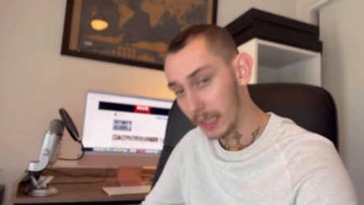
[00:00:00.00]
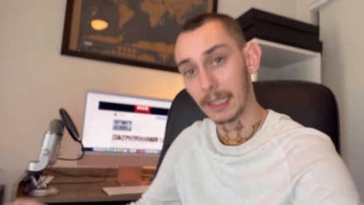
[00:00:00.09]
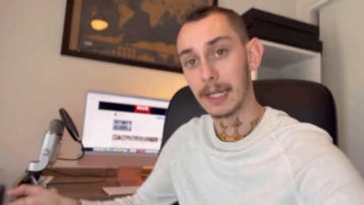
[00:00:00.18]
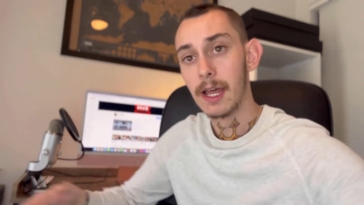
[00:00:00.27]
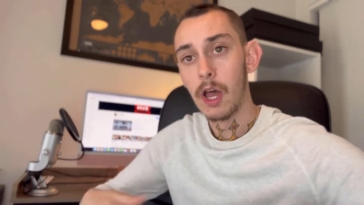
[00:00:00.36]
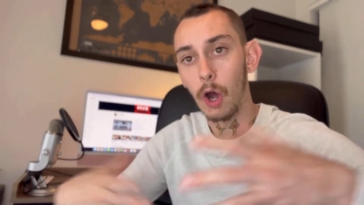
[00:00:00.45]
and
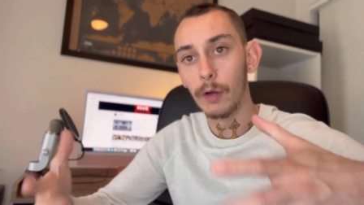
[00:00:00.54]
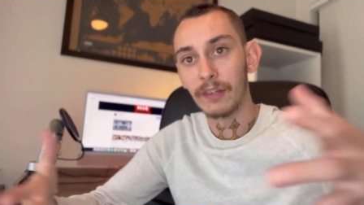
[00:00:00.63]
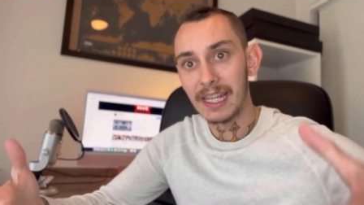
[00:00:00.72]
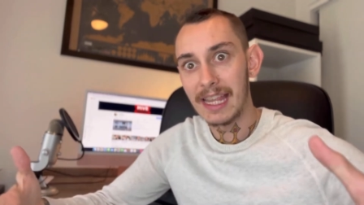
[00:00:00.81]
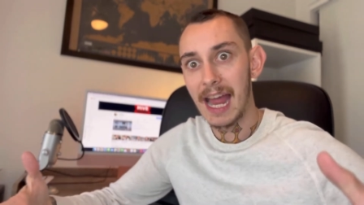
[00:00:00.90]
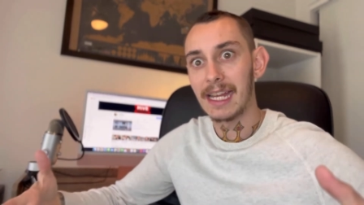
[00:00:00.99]
hopefully
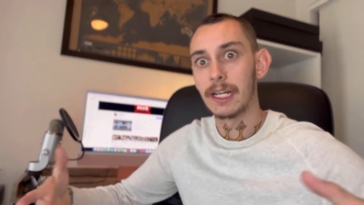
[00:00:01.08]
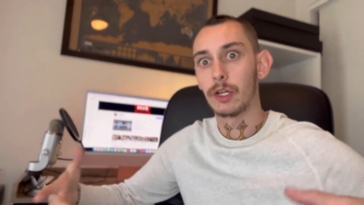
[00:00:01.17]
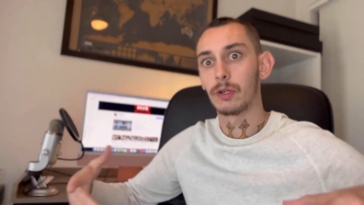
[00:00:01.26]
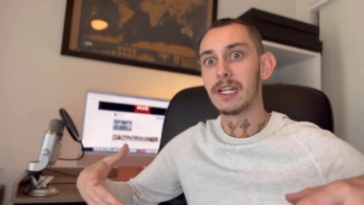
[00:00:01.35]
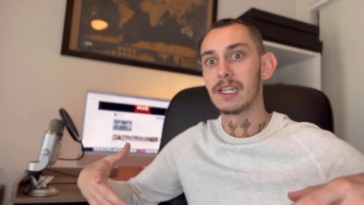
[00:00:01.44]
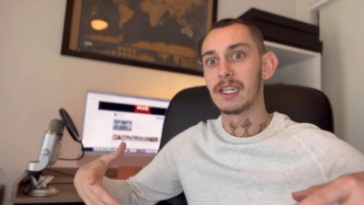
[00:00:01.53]
that
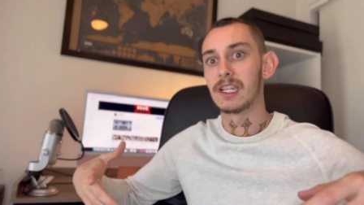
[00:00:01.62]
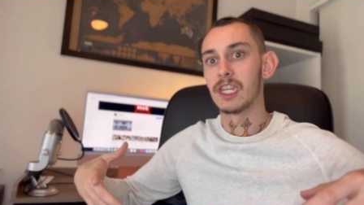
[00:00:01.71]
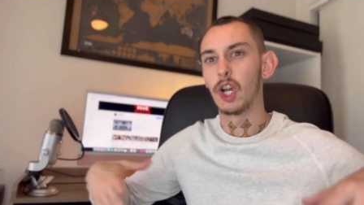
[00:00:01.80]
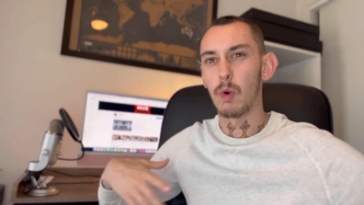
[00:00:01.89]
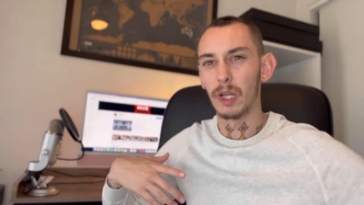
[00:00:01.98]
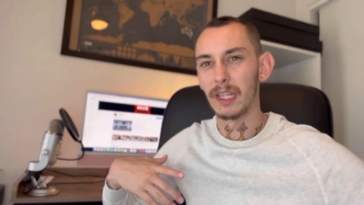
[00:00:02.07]
increases the
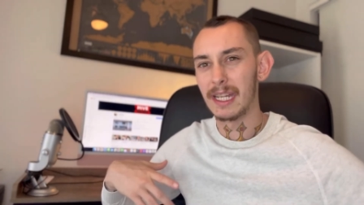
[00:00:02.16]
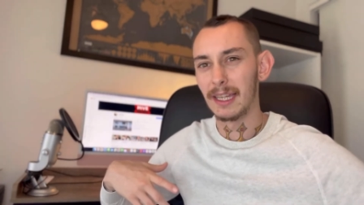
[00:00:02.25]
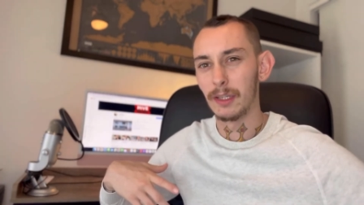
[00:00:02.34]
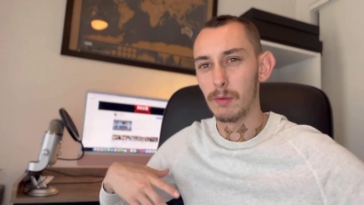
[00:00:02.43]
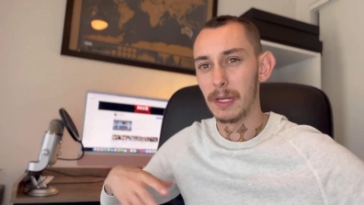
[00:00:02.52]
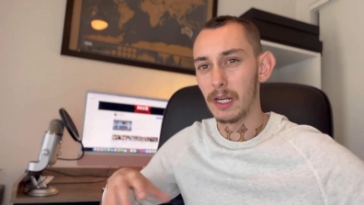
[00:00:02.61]
quality a little
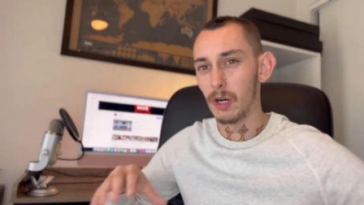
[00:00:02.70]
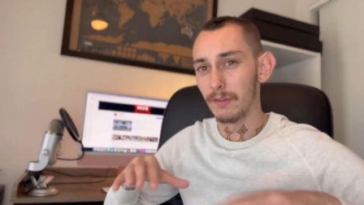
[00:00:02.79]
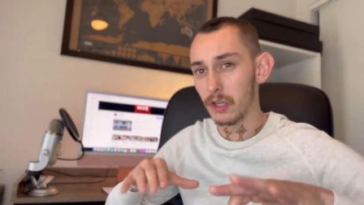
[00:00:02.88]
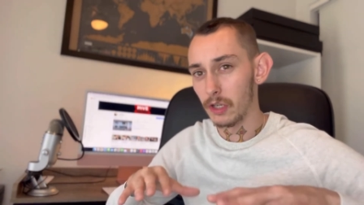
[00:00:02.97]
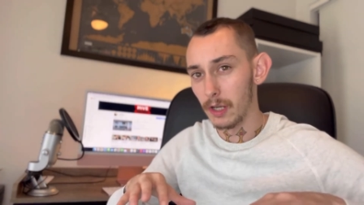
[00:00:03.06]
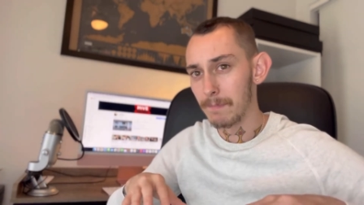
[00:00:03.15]
bit of
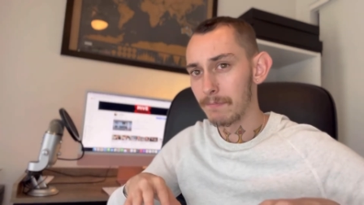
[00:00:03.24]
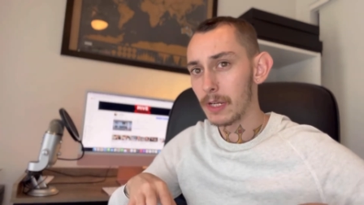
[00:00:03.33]
the